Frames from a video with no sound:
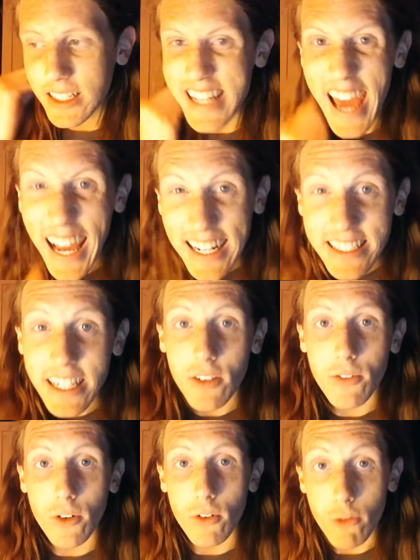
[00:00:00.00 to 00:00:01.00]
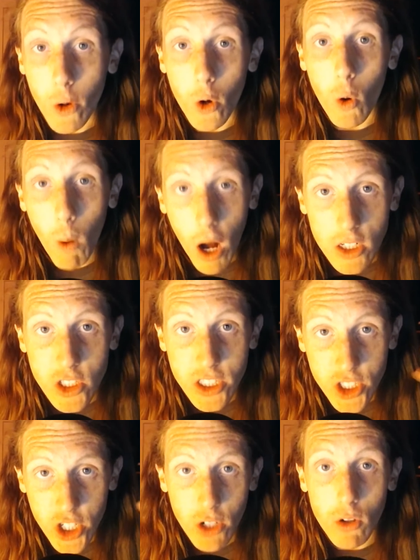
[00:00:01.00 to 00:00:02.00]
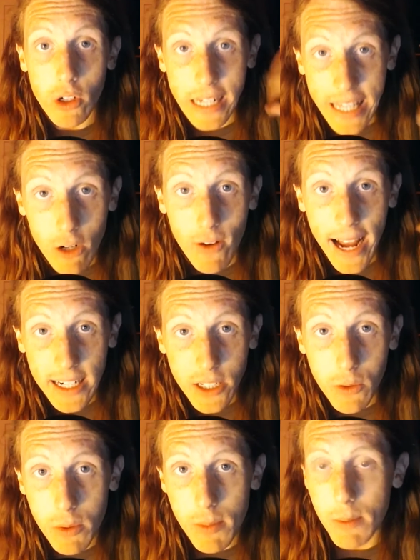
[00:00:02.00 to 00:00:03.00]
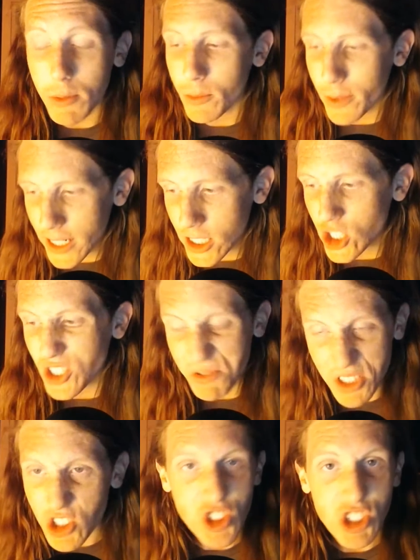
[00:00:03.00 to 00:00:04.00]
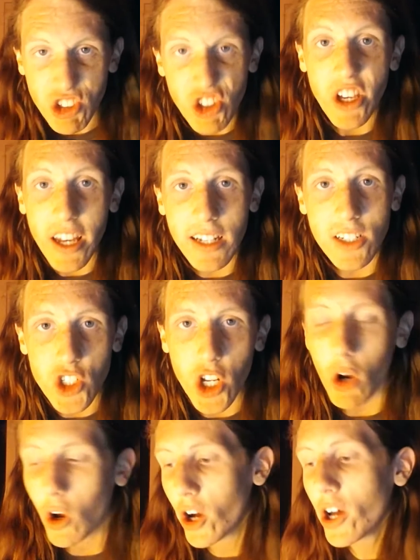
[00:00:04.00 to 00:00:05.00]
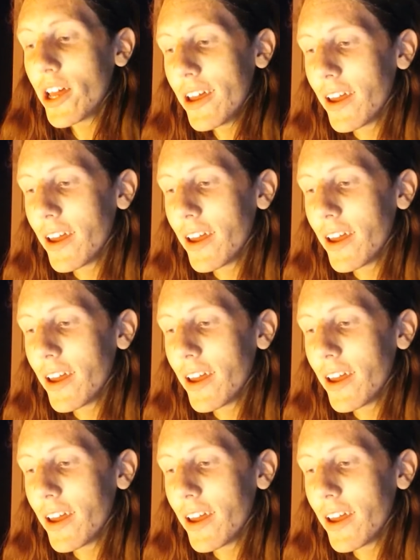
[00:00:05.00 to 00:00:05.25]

tactic for photo walks in general and interacting with people, but it's, it's just good in general.